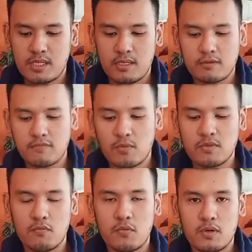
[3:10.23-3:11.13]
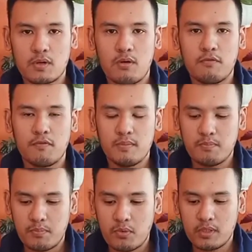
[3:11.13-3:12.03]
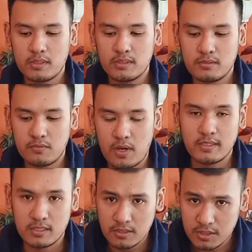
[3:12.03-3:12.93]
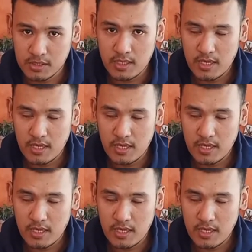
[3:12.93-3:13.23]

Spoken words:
taken from the work of important writers